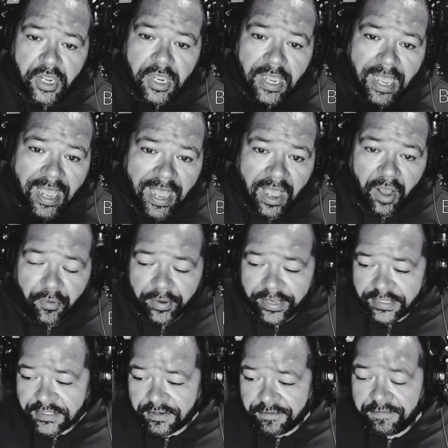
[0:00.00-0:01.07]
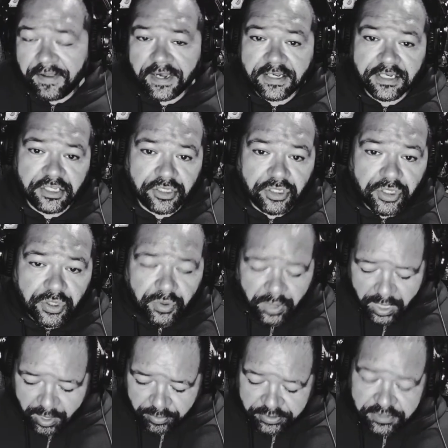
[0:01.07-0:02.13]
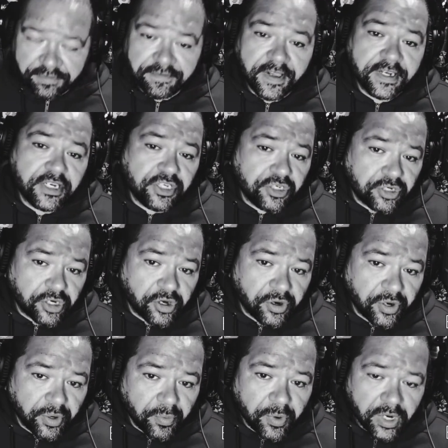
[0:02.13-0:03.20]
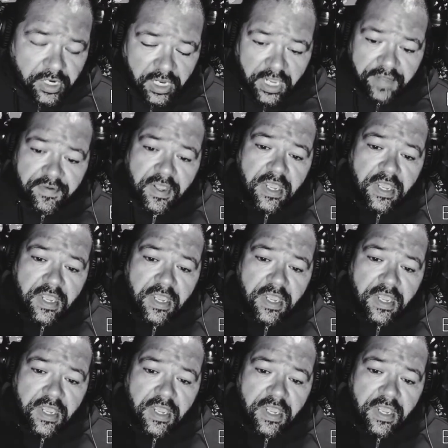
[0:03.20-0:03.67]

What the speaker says: how it's affecting you, how it's affecting your current work life.